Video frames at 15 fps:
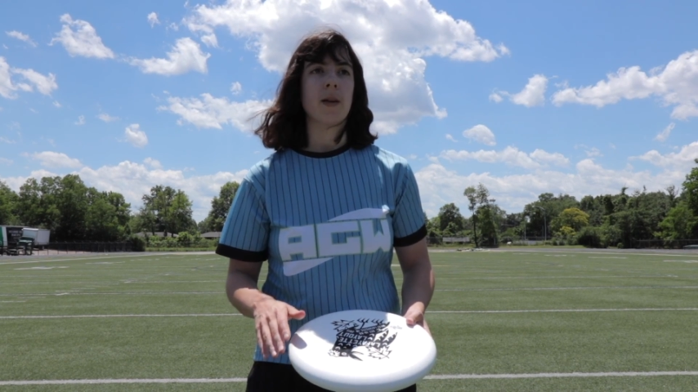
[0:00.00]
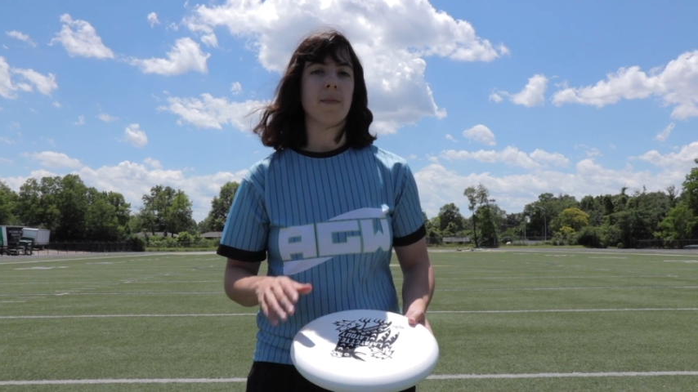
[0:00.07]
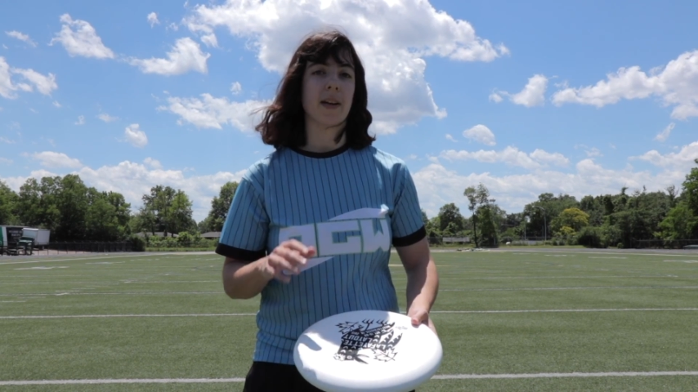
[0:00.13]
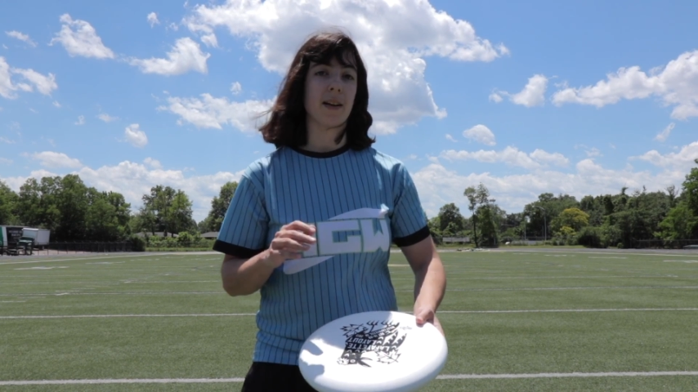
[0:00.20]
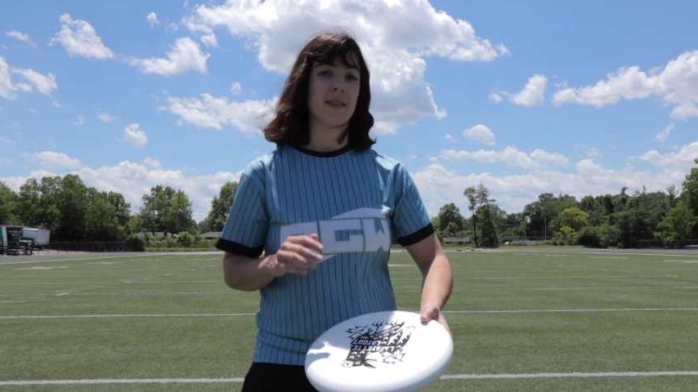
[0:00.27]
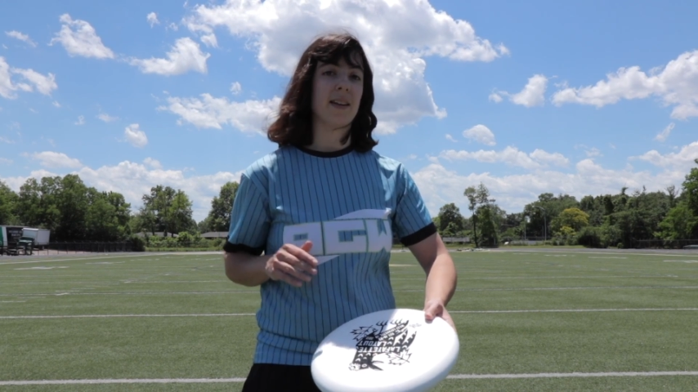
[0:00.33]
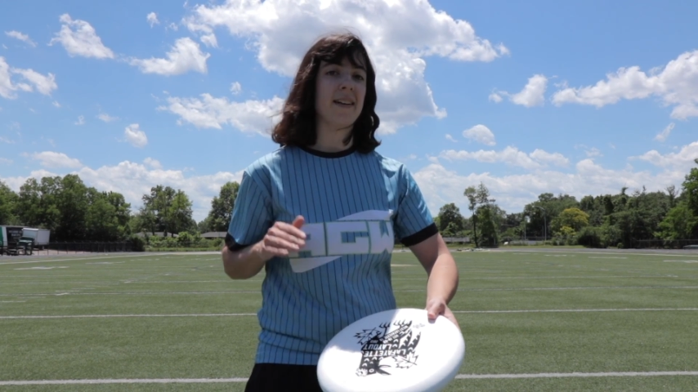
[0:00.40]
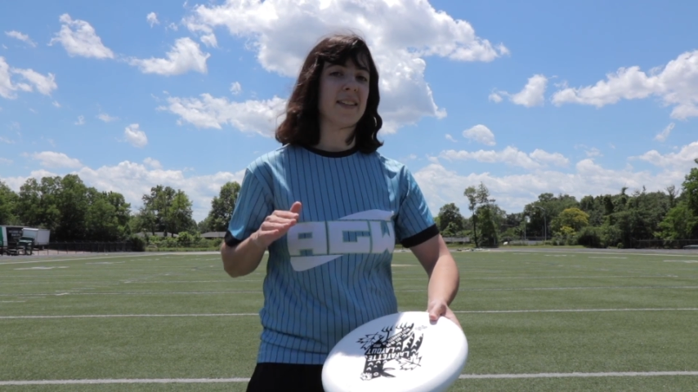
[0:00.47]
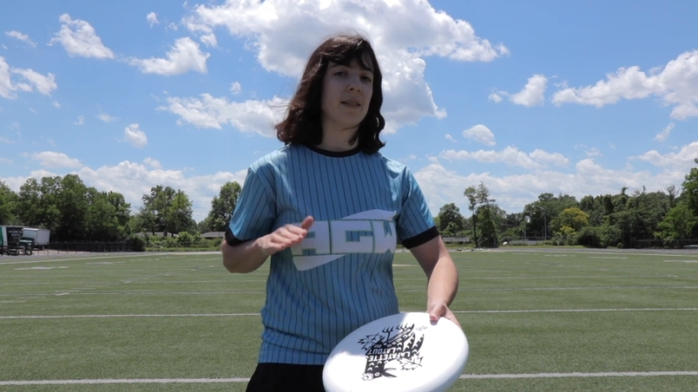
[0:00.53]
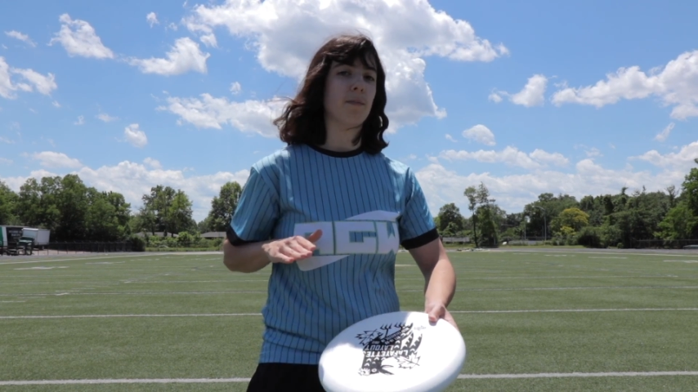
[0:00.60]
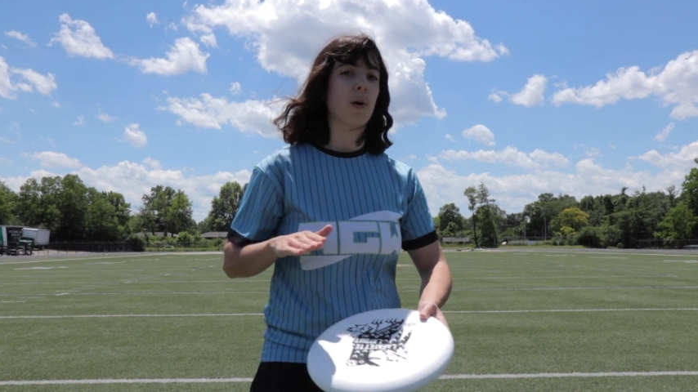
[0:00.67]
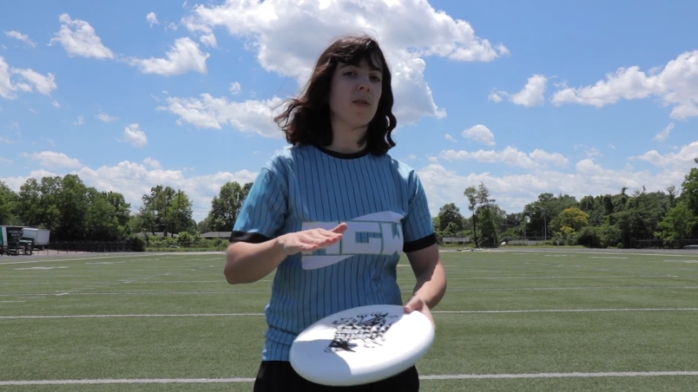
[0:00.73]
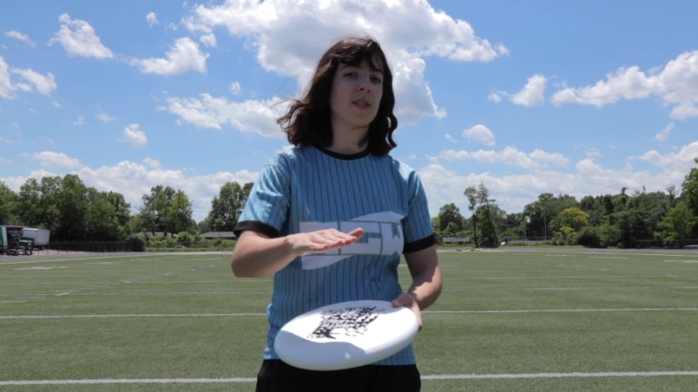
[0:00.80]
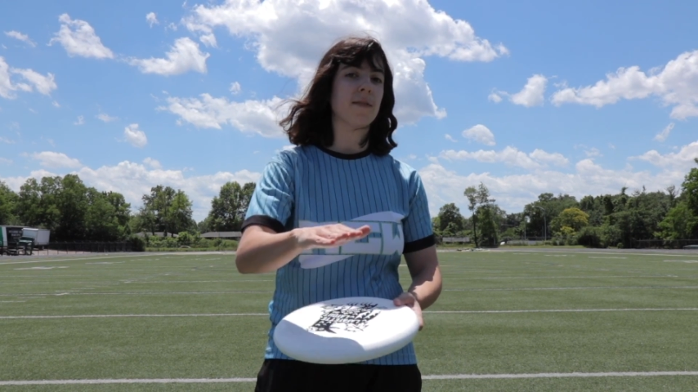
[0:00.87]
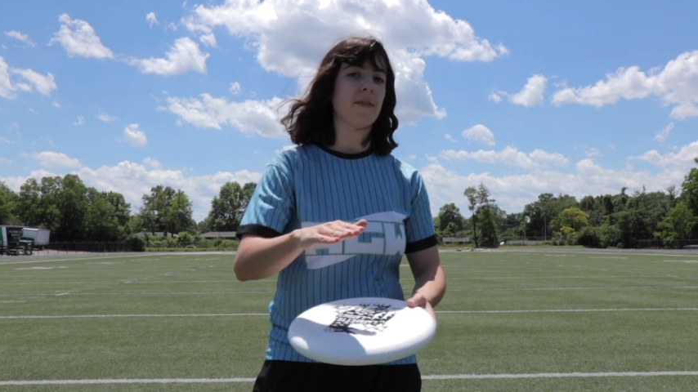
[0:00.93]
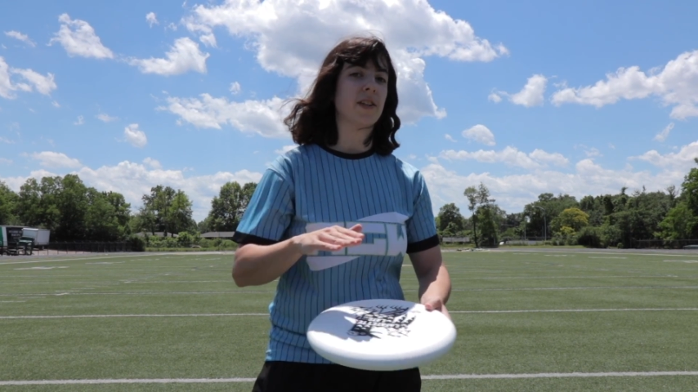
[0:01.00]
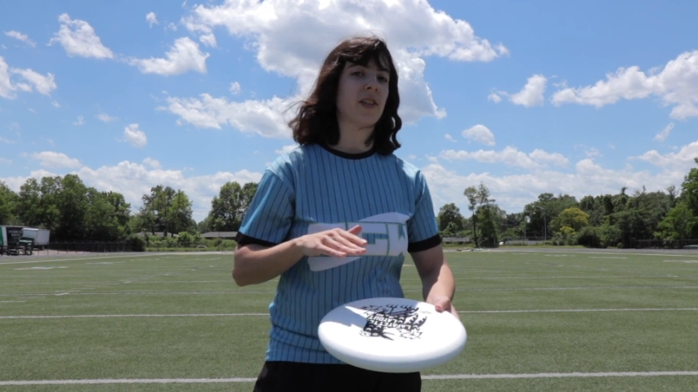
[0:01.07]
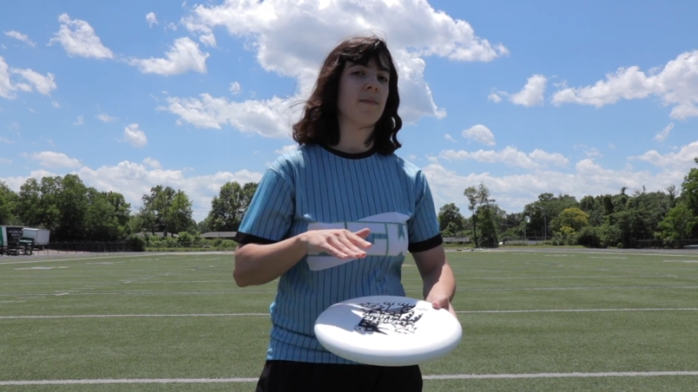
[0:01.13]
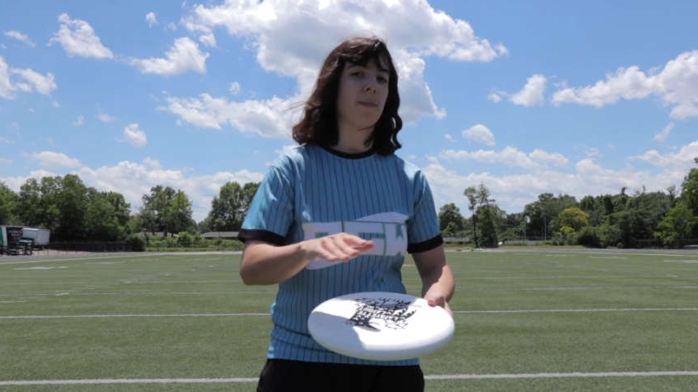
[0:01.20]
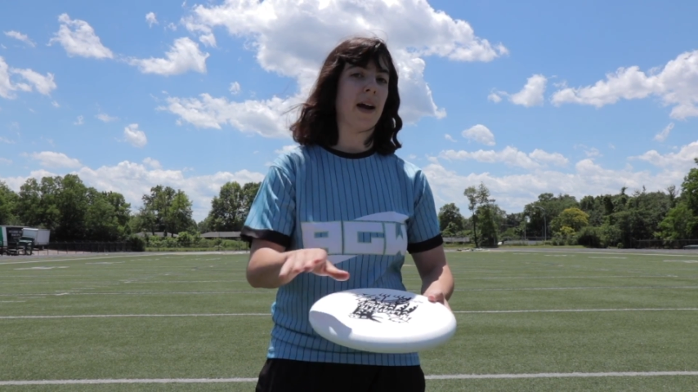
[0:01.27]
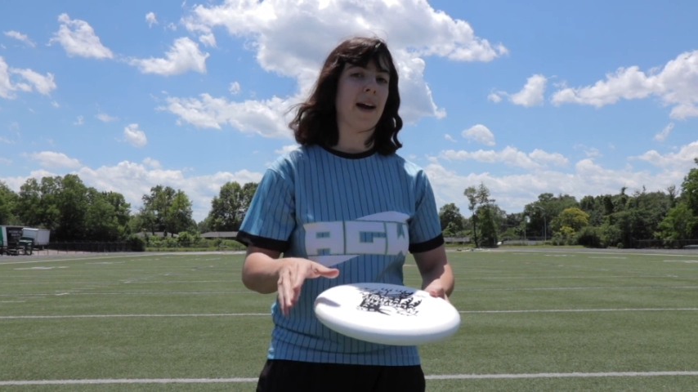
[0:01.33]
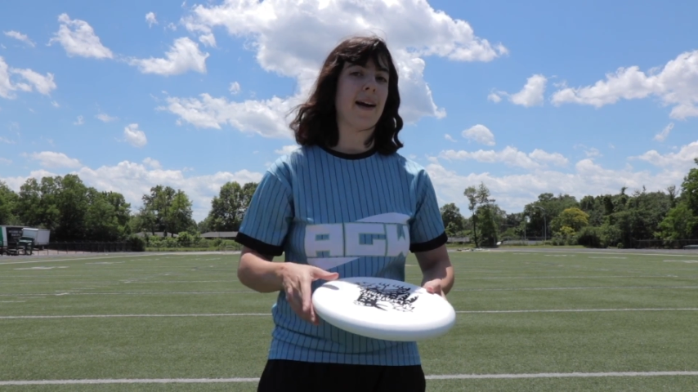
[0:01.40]
because it has the most
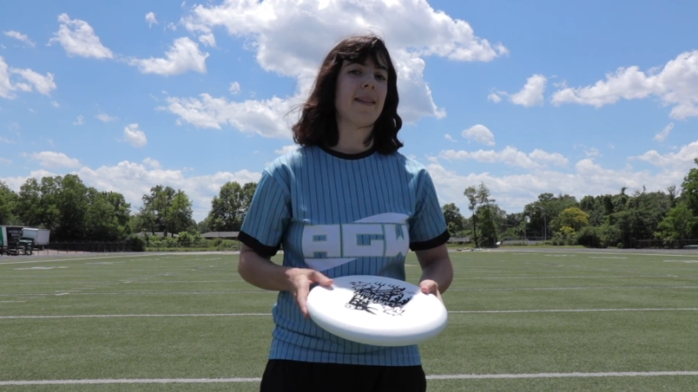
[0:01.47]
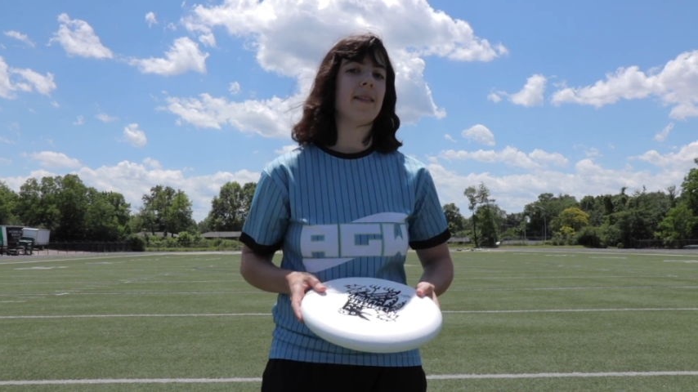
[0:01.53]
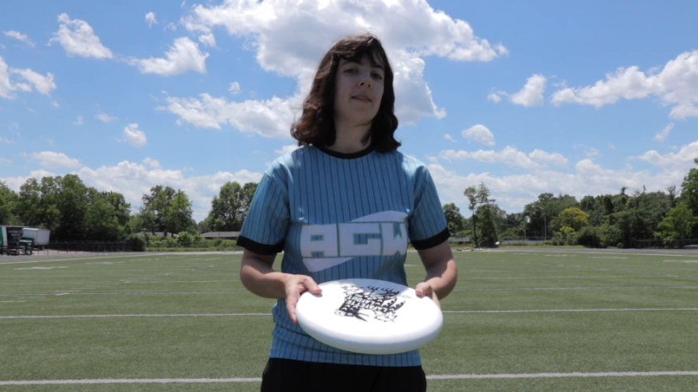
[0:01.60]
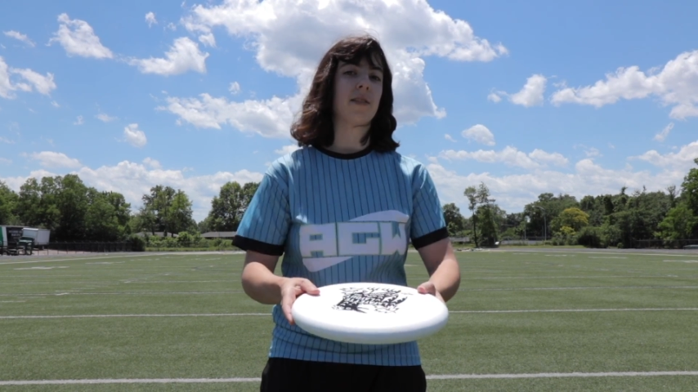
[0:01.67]
efficient path.